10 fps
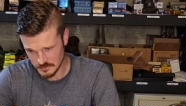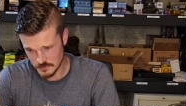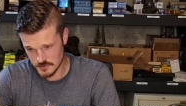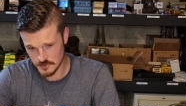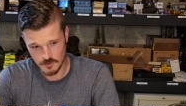
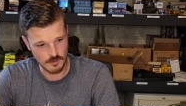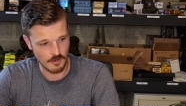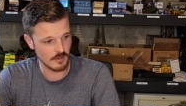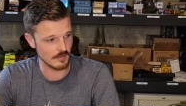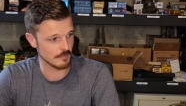To start
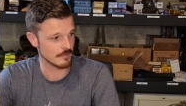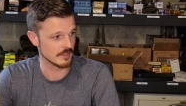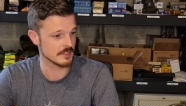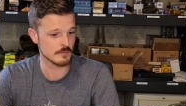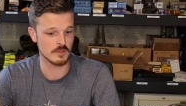off,
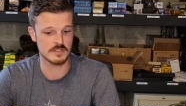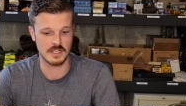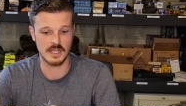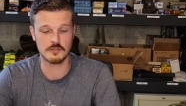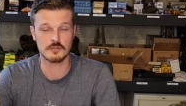this was
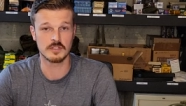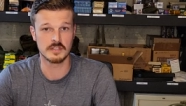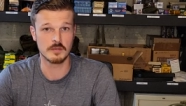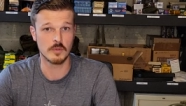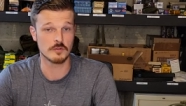actually
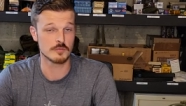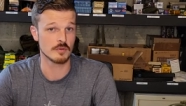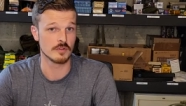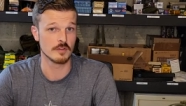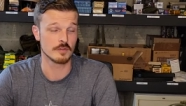the most
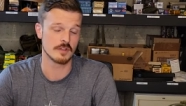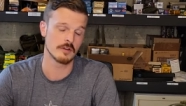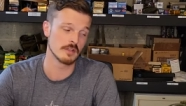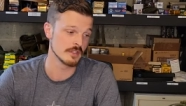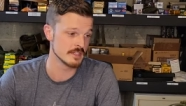prolific,
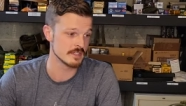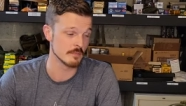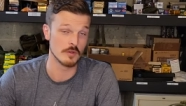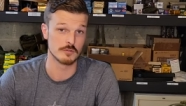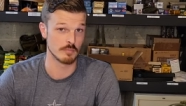or at least the
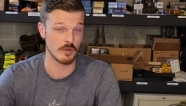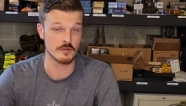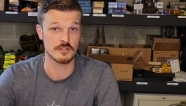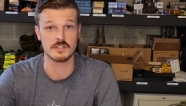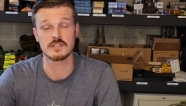most
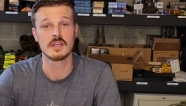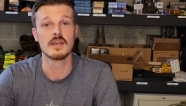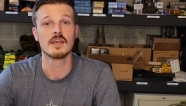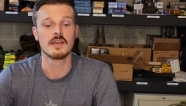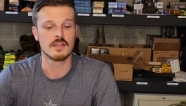purchased,
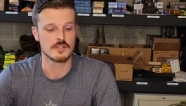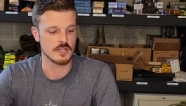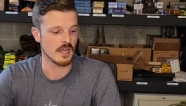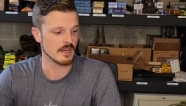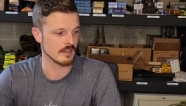
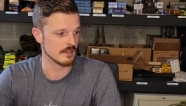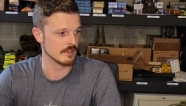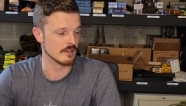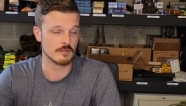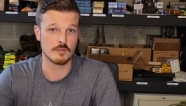
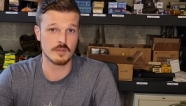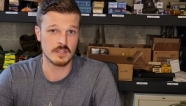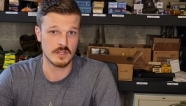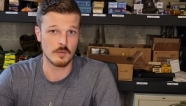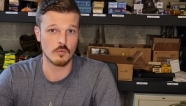shotgun of the
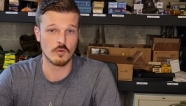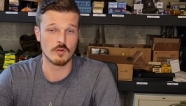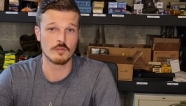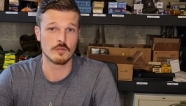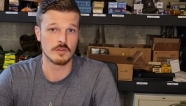Vietnam
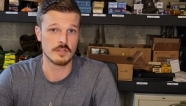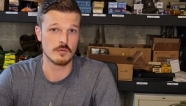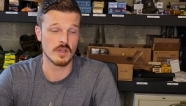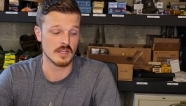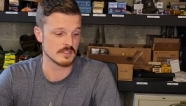War for the
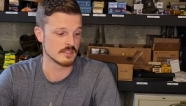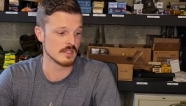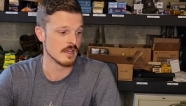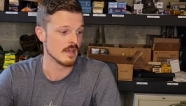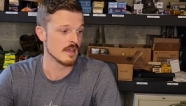U.S.
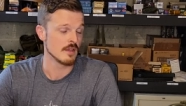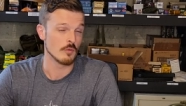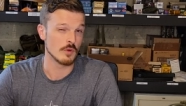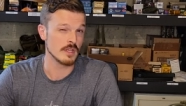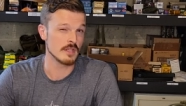
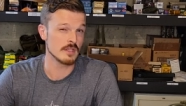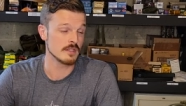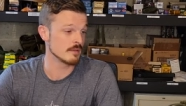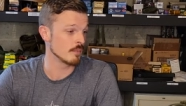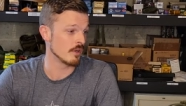
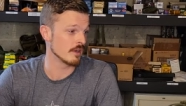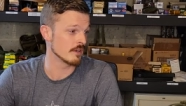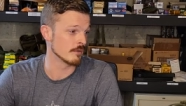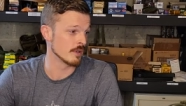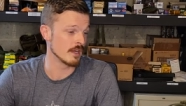We
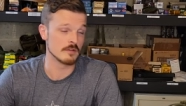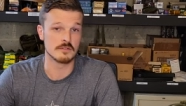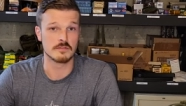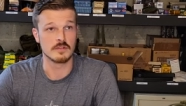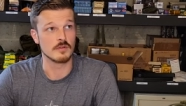bought
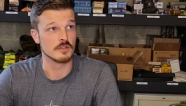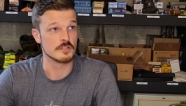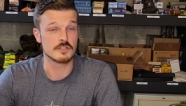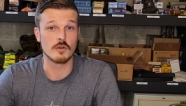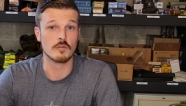around, well,
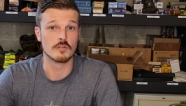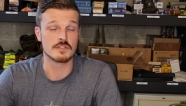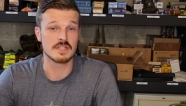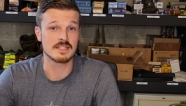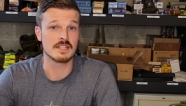just over
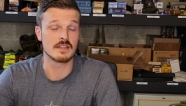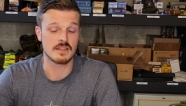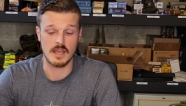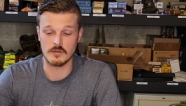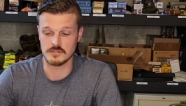
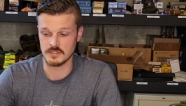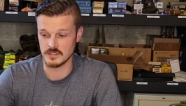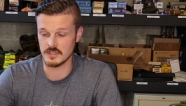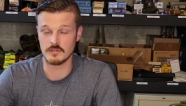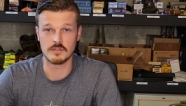
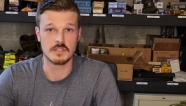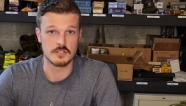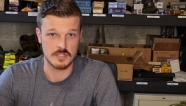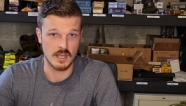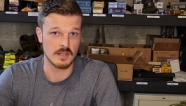60,000 of these
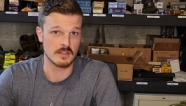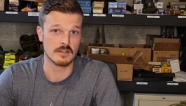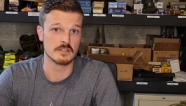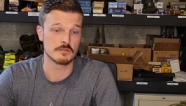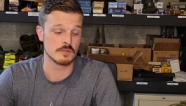
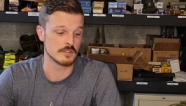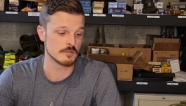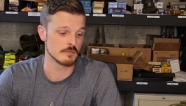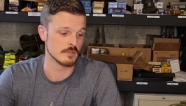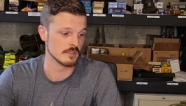shotguns,
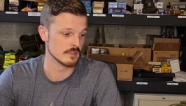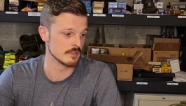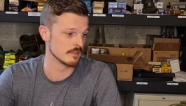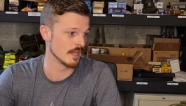which would